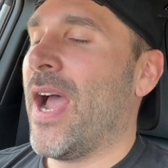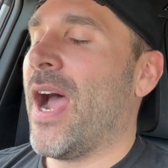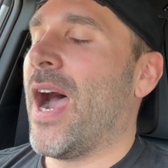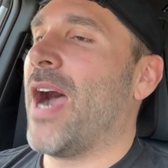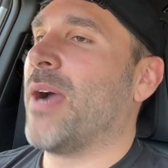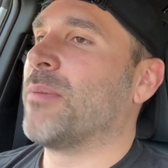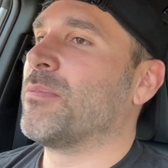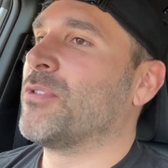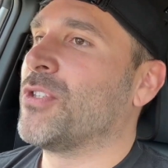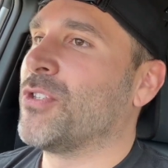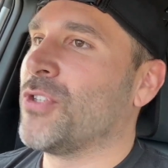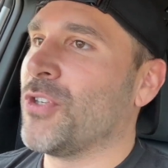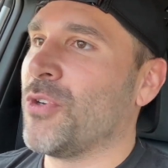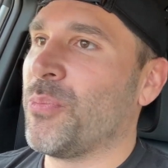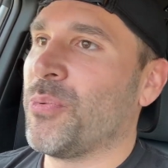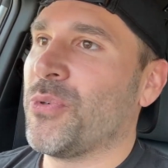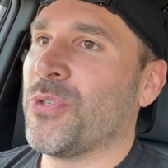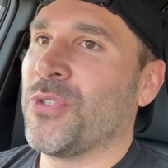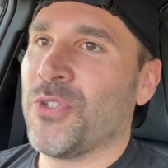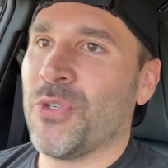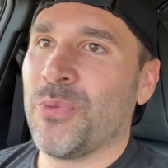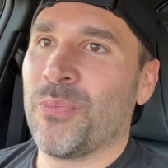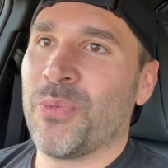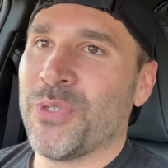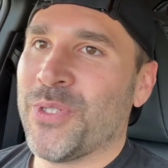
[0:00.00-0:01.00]
I'm
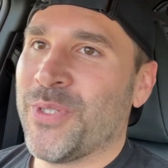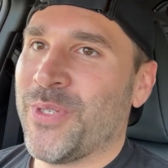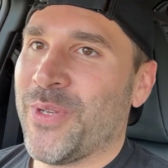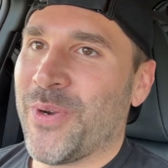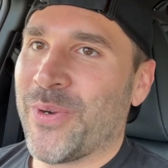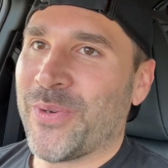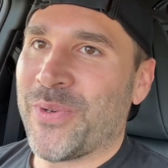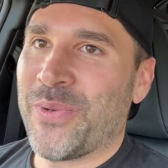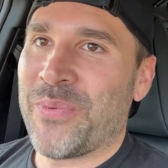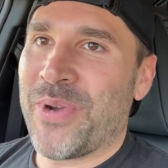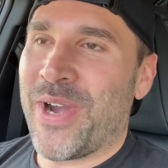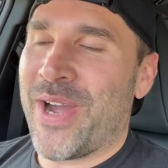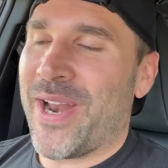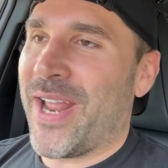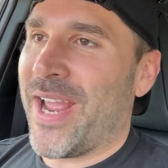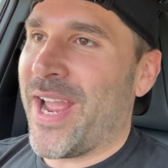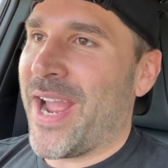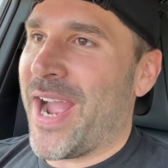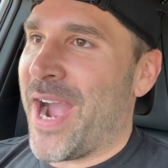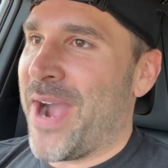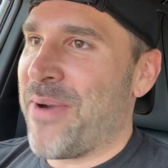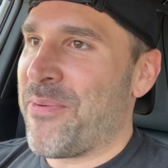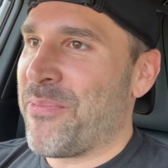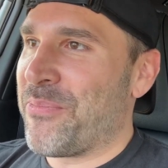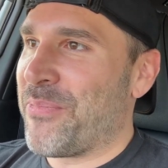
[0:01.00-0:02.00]
super, super stoked about
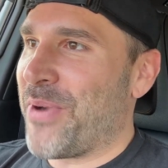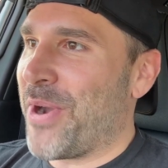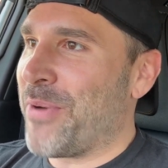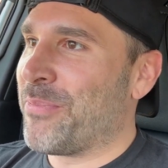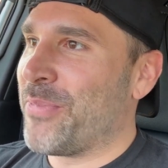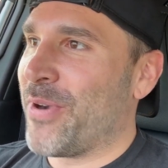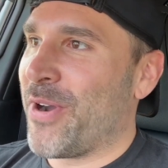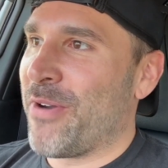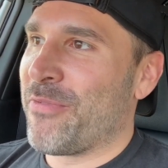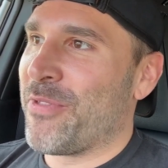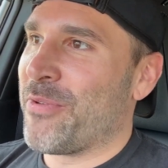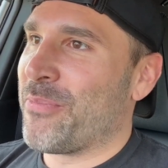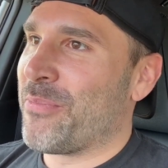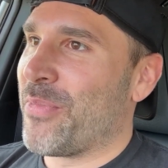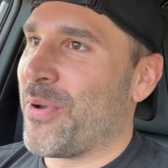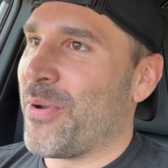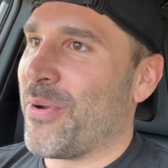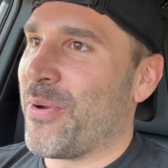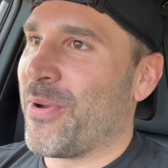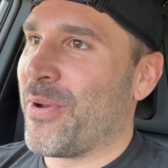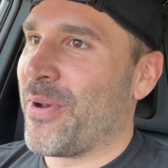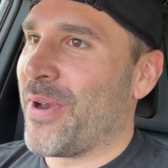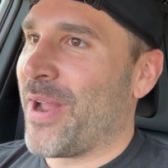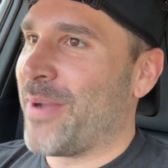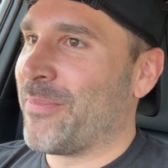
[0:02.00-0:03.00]
it. I'm above the
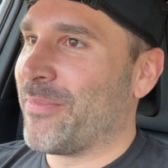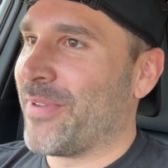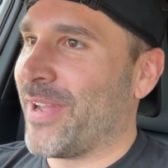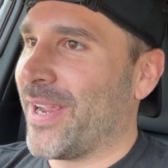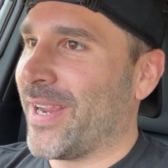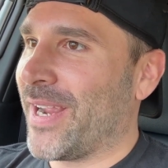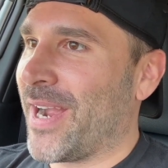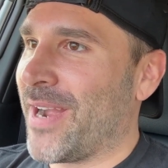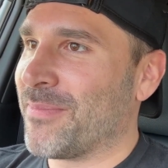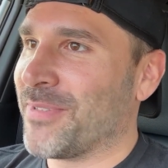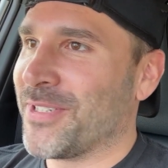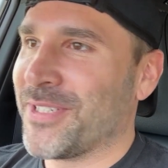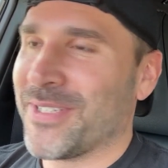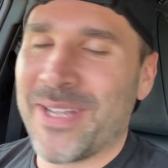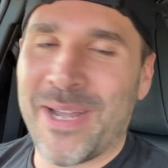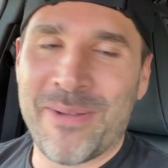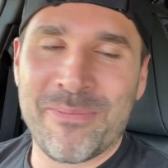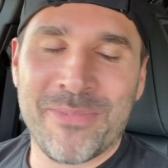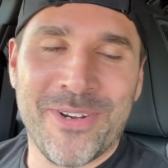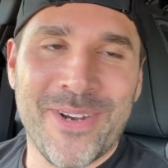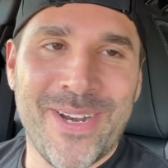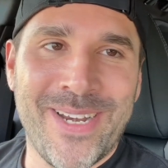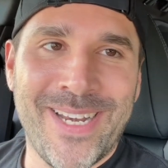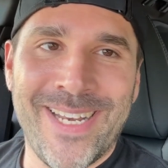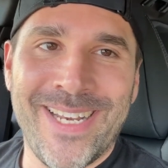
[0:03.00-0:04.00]
moon. I'm like,
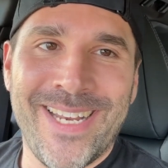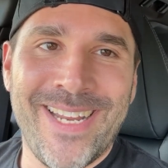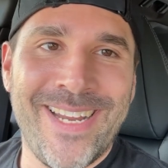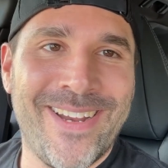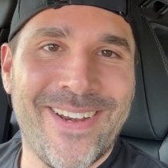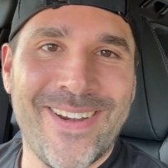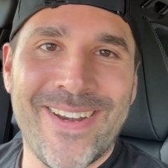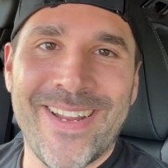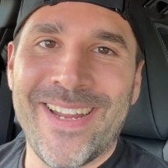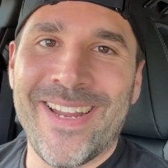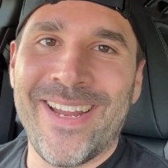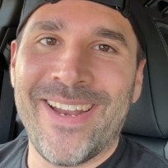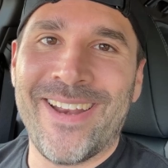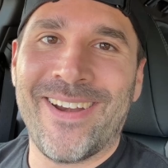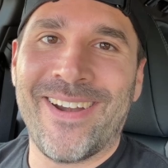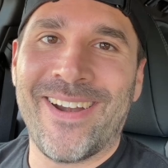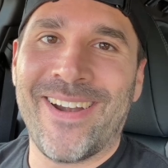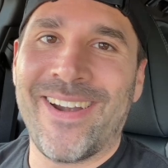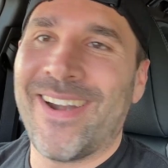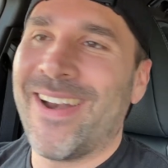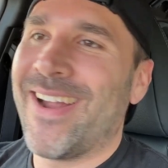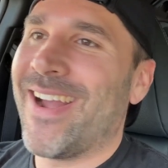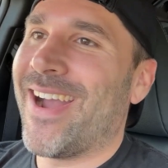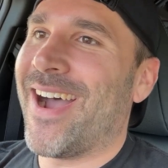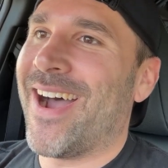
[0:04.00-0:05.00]
I'm grinning ear to
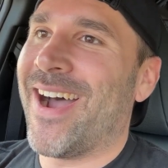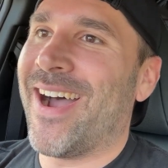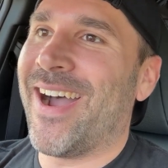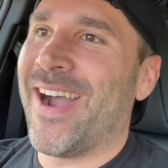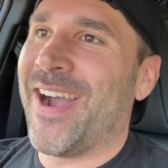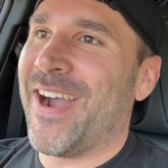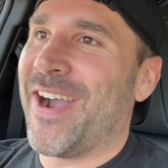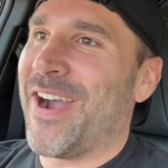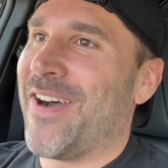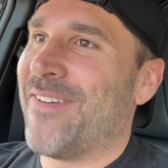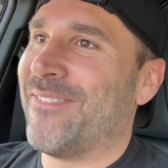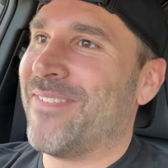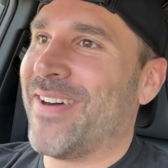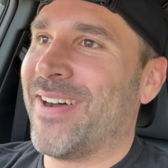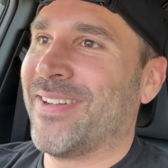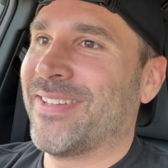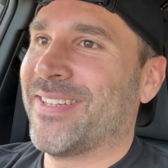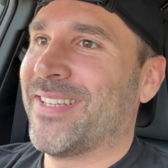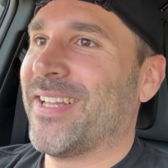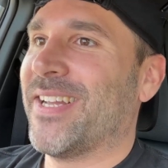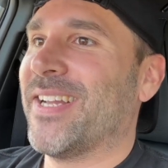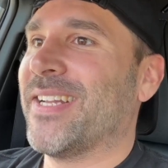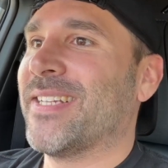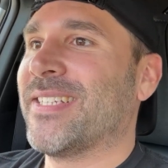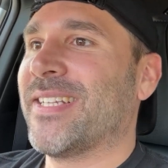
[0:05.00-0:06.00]
ear
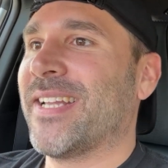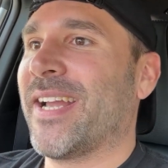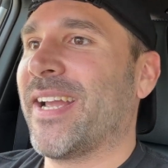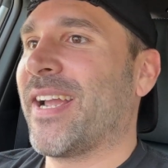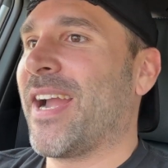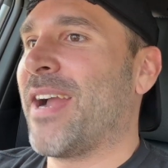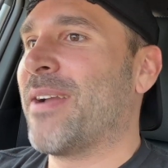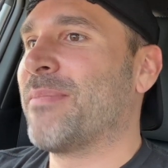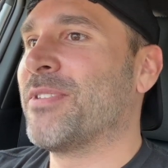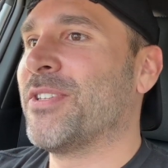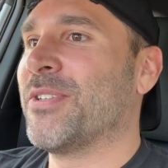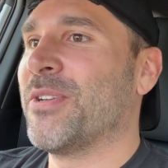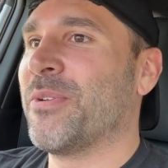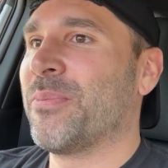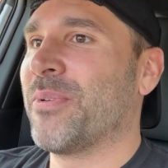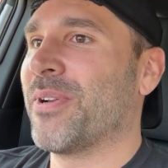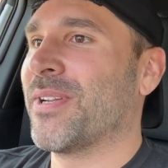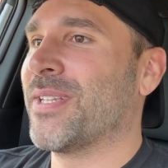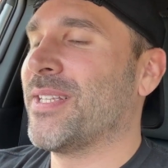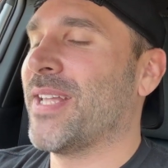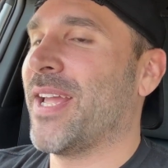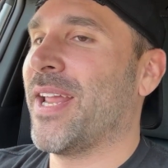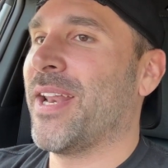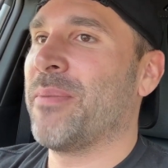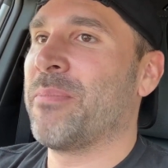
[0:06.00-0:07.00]
about this. Like, I'm super
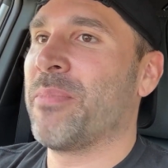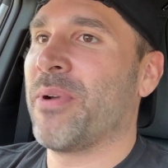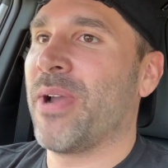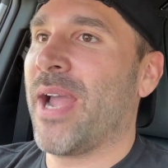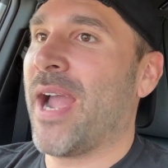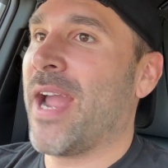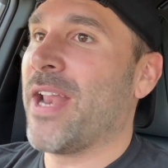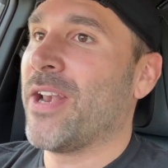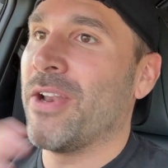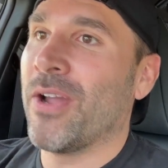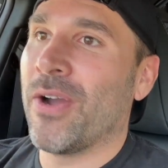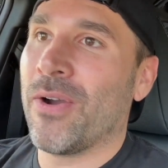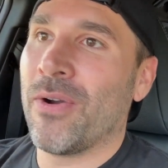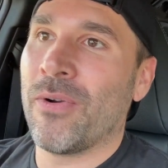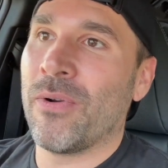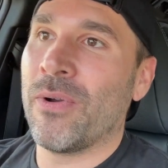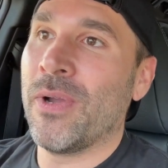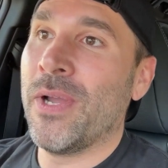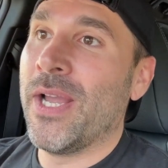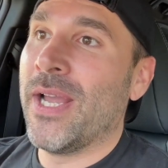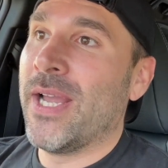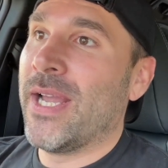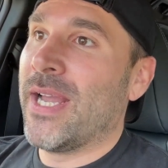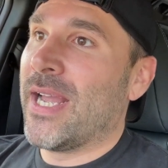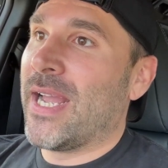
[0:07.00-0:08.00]
excited, but I
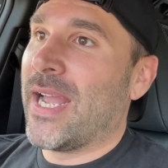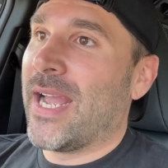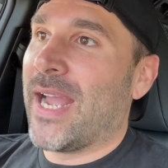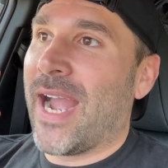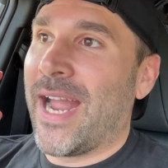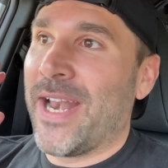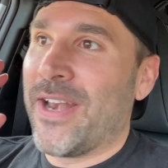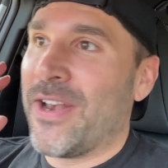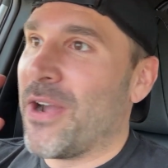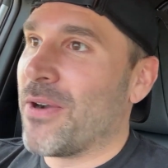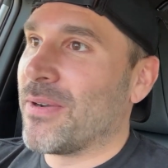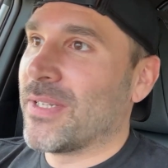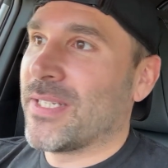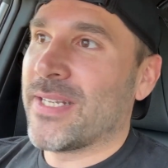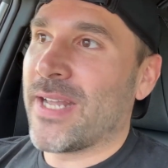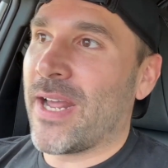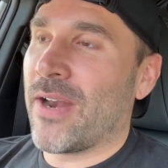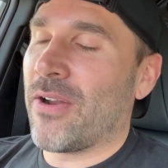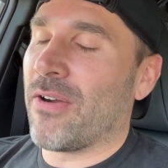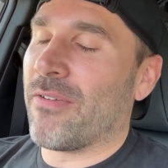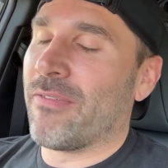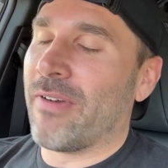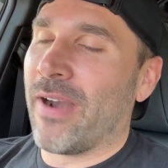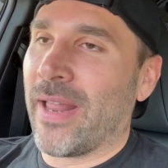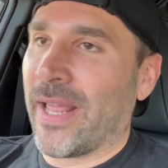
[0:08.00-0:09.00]
know it's
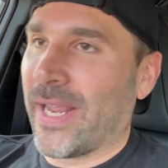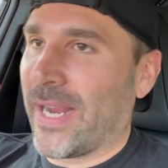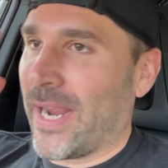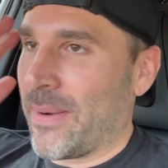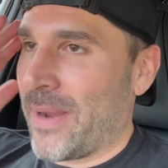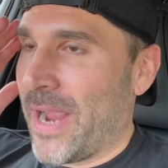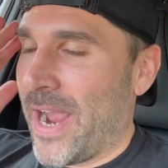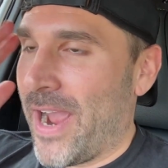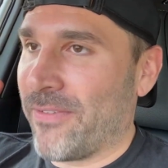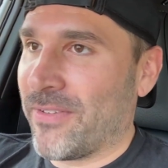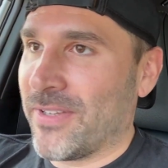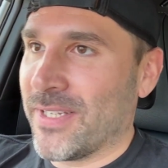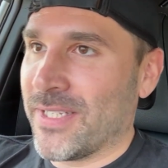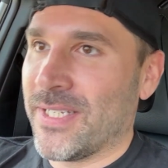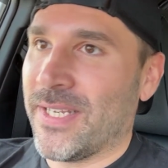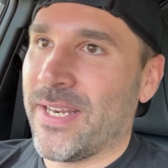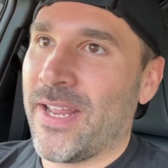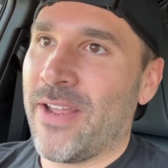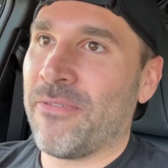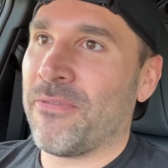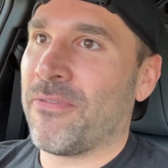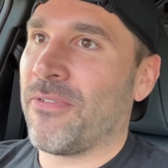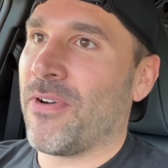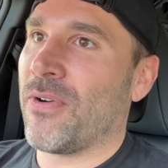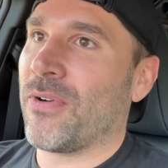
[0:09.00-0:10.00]
not over. Like, I have to
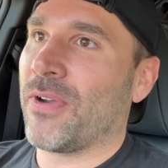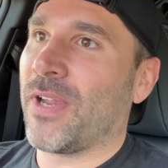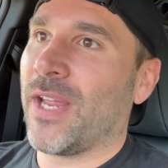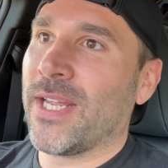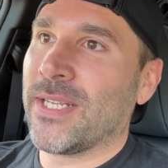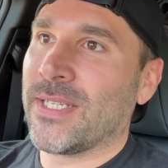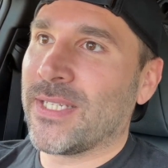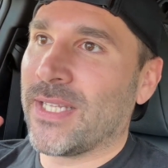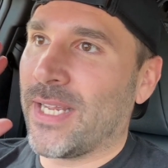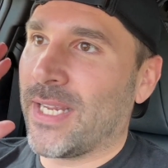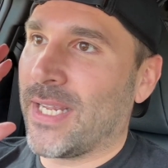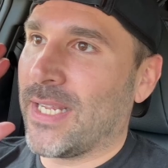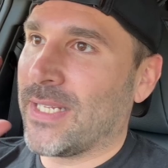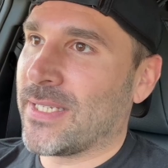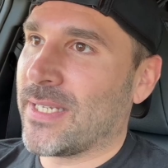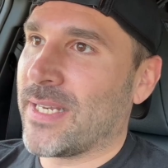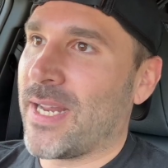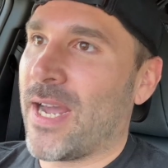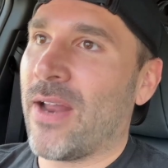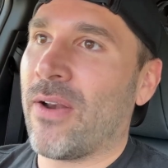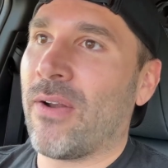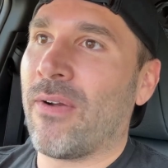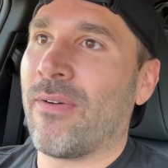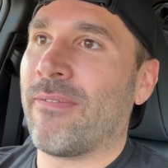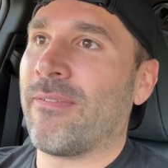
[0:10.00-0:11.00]
stay focused. Like, it's
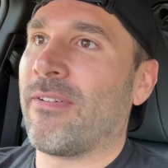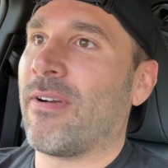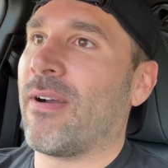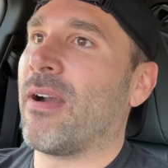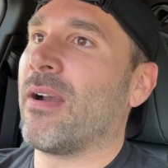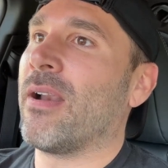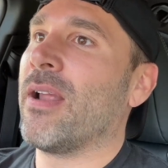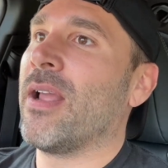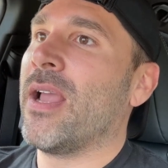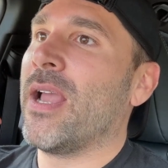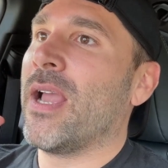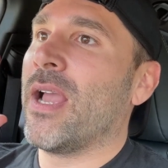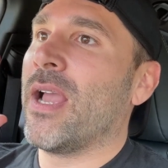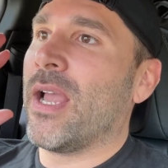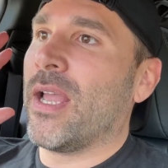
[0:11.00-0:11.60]
not over.